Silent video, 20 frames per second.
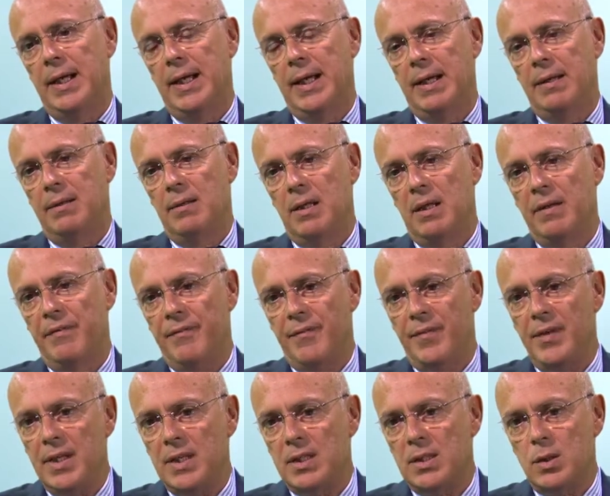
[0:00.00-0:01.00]
and
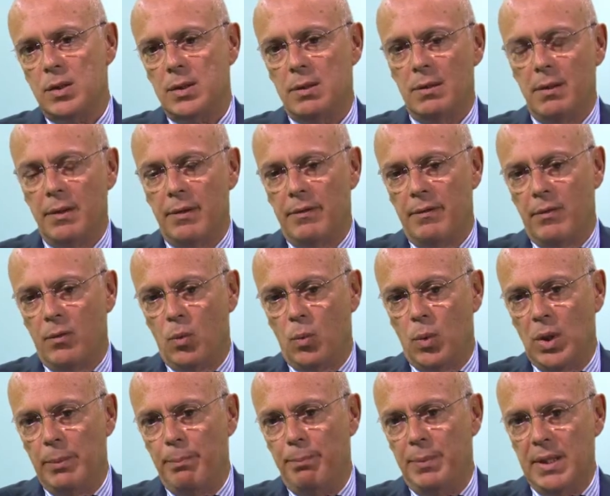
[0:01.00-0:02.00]
if this
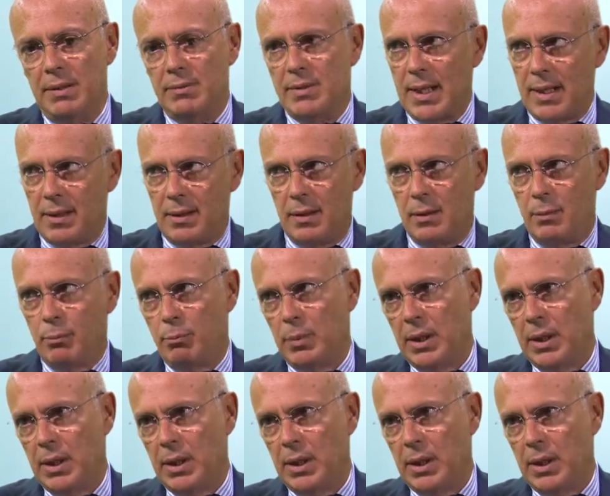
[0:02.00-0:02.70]
will be done